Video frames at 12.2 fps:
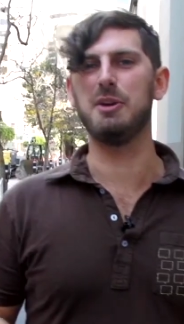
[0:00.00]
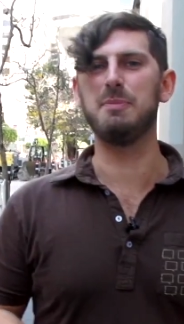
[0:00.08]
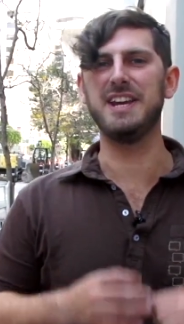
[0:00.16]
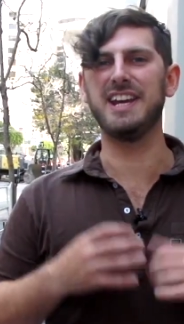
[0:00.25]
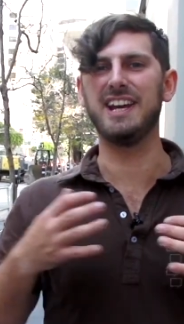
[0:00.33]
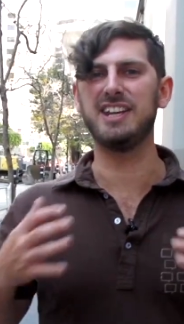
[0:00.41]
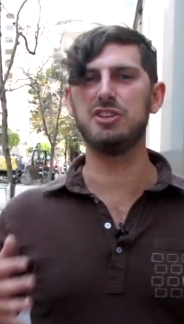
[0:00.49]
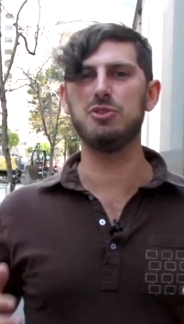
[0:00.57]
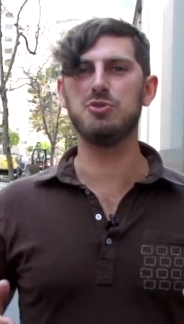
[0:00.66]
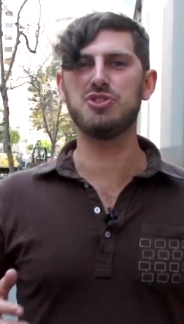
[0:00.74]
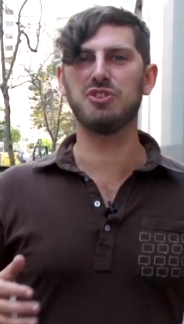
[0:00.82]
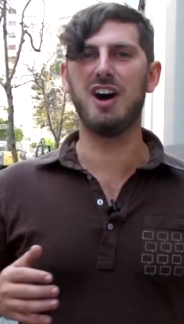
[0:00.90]
and there being a
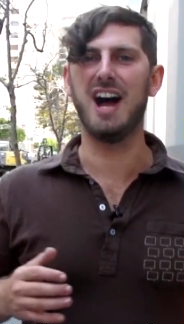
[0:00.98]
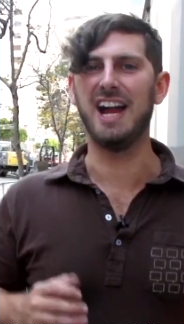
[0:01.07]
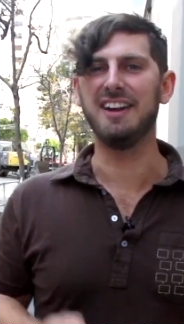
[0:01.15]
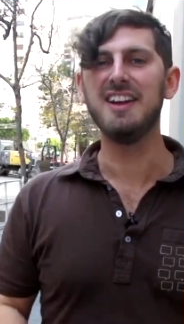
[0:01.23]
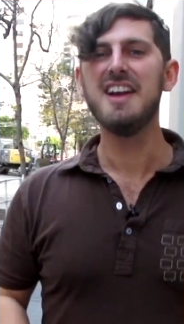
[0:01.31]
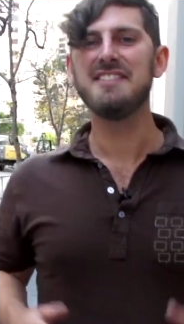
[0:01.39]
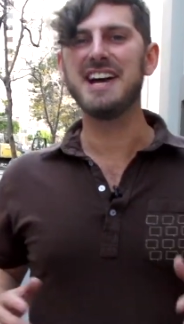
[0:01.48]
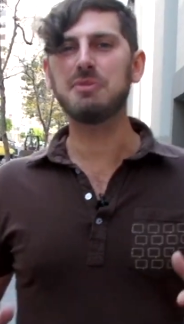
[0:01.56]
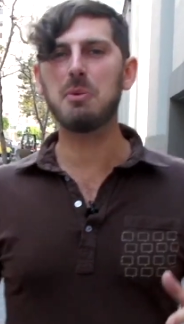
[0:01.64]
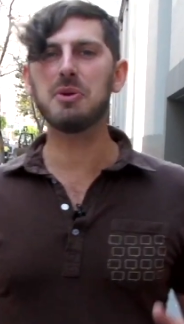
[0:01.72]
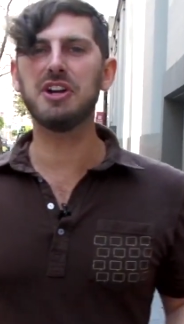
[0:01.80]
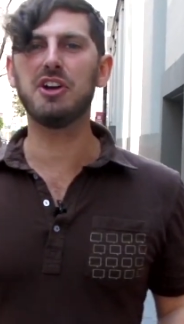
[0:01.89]
huge line. That's
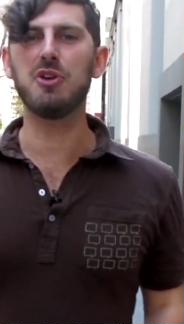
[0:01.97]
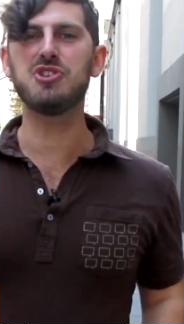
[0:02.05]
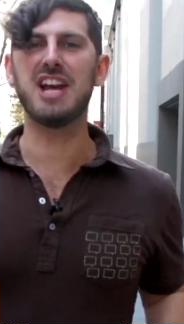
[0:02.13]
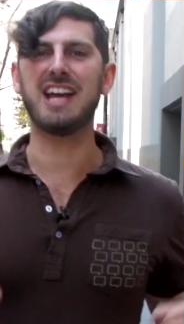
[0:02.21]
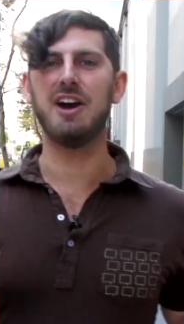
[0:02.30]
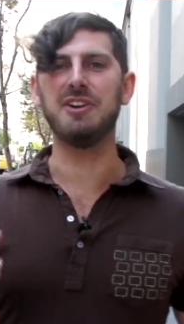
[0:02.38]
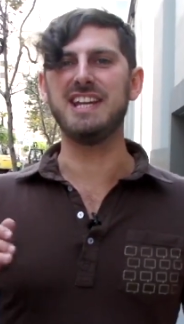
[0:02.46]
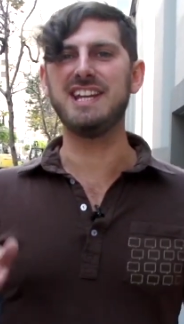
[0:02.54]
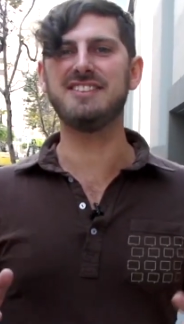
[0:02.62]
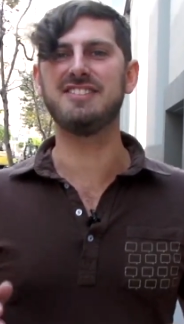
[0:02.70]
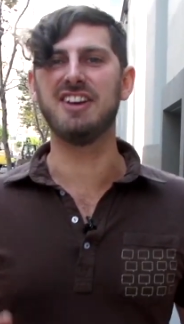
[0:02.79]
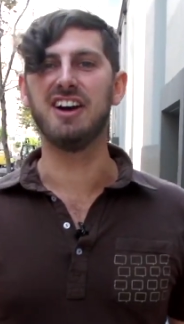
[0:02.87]
why we're gonna go check out
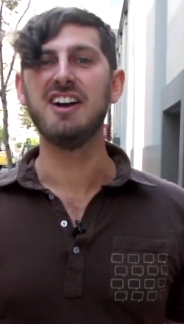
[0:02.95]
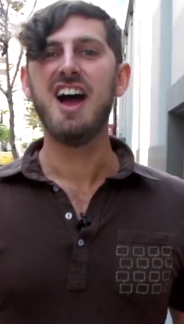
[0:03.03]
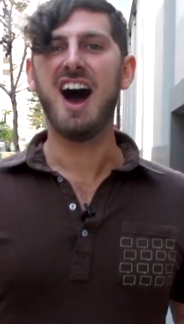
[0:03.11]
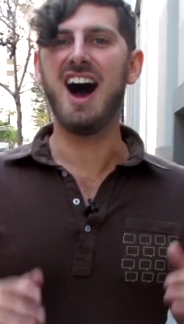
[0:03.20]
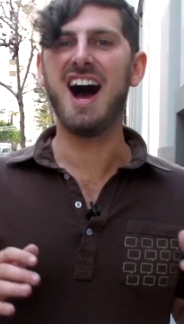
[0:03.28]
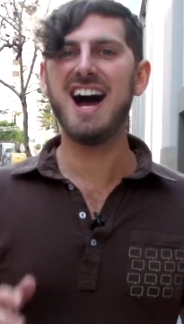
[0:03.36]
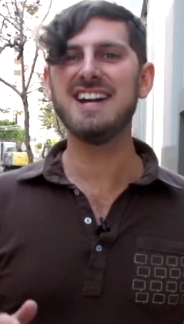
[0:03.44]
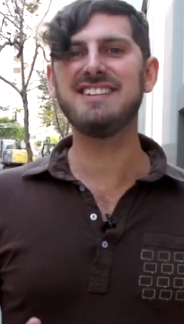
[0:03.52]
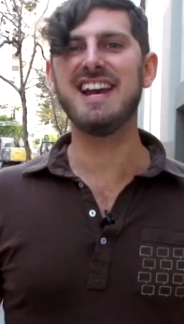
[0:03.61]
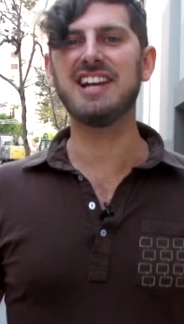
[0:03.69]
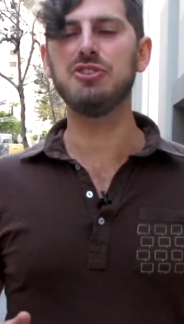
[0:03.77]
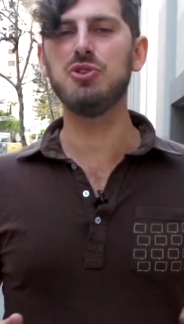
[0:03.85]
Eatsa, a
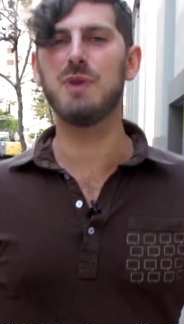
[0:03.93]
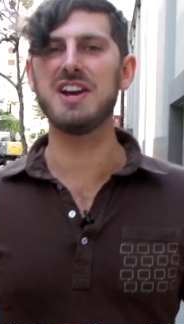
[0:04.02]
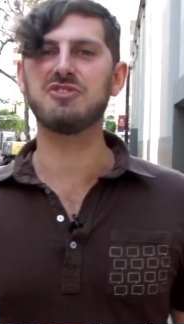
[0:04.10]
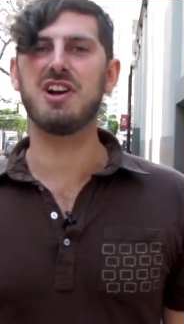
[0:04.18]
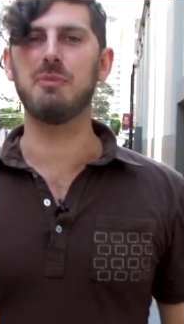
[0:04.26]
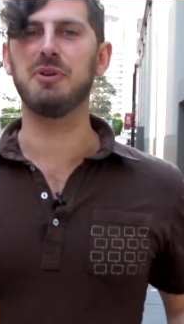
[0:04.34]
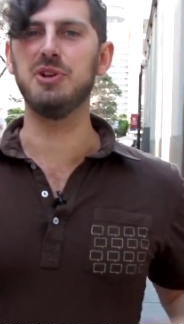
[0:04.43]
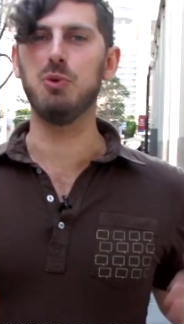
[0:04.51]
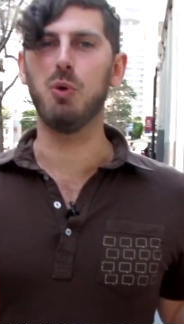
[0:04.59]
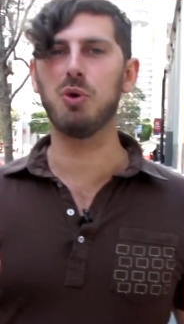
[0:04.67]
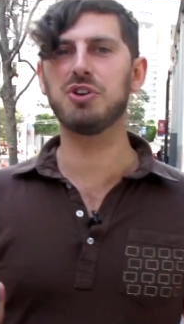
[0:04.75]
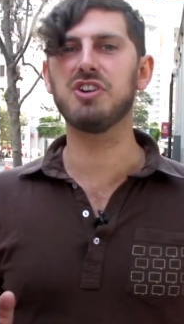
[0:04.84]
high-tech new restaurant where you
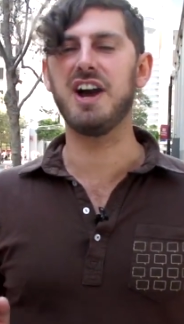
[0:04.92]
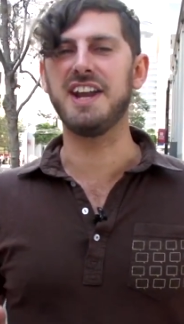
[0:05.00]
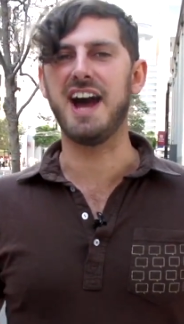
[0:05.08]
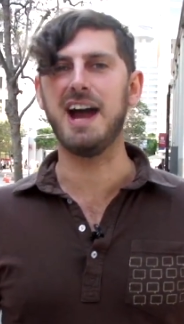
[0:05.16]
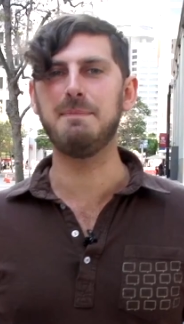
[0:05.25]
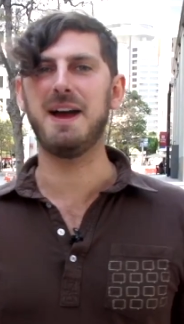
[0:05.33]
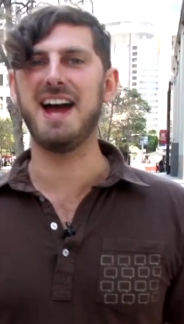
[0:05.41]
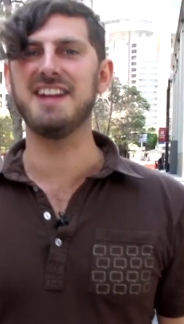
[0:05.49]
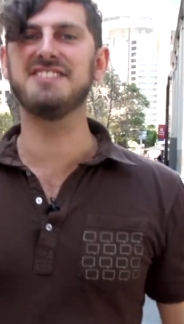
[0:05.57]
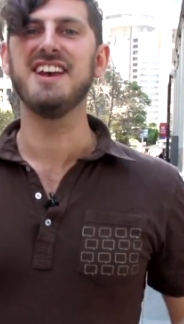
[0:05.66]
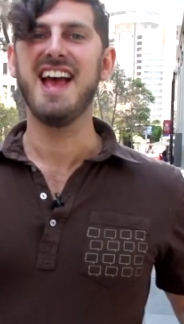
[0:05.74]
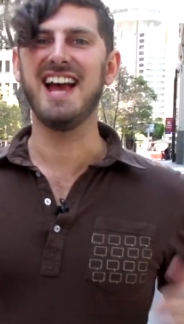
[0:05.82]
order on
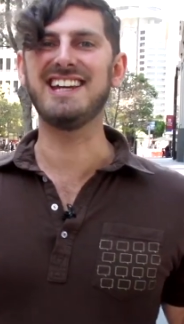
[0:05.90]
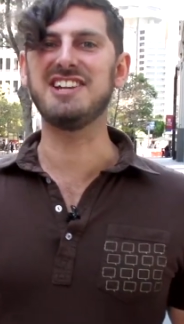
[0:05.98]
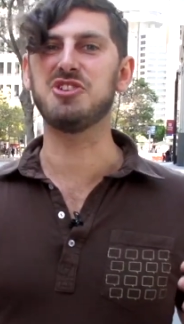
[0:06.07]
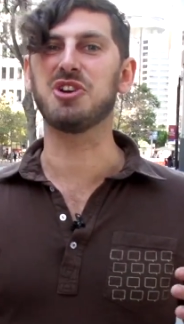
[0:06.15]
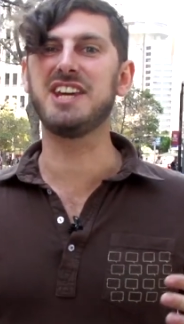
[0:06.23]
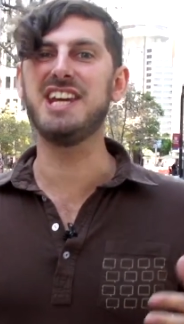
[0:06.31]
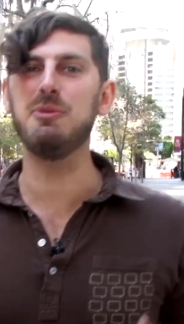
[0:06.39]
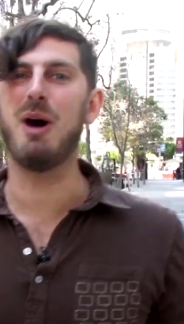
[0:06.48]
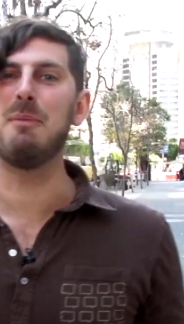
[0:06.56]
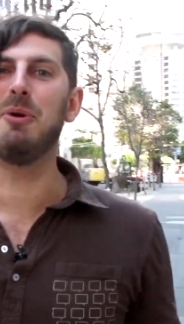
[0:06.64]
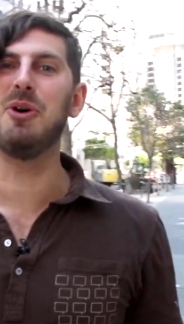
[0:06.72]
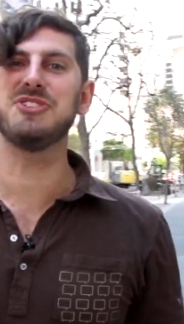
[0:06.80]
iPads and get your
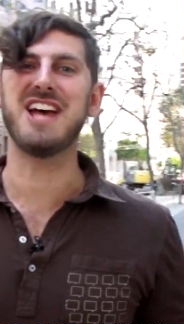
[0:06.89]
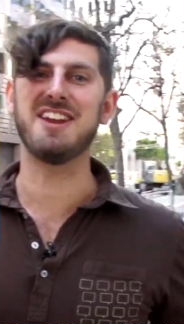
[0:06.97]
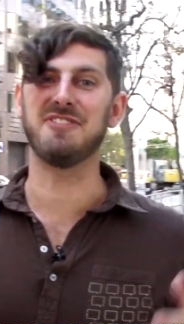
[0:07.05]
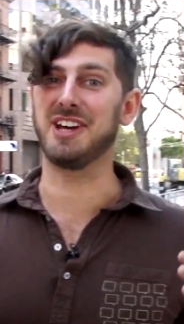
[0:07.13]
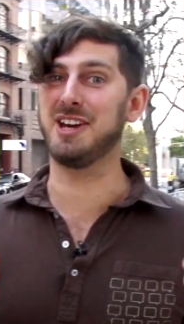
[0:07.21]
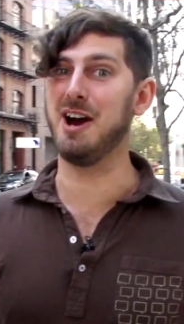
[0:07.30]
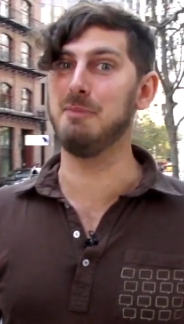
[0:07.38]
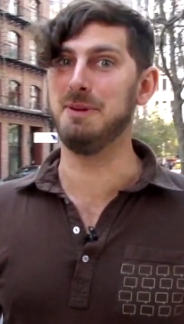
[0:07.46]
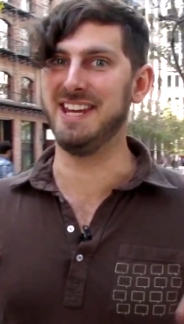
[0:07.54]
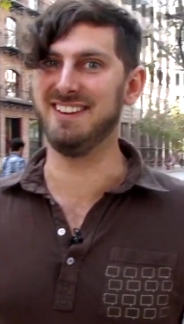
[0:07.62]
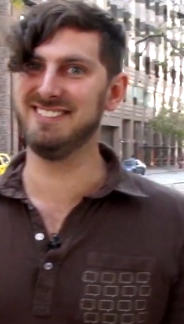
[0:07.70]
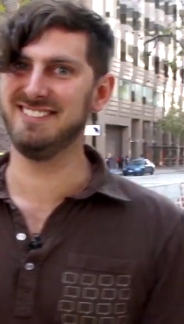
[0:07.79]
quinoa bowls out of a
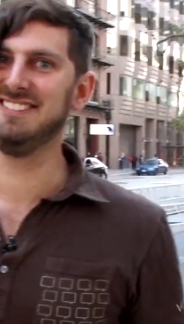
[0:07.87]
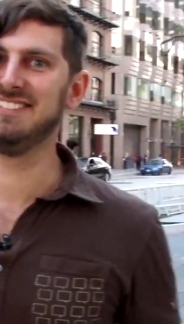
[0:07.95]
cubby.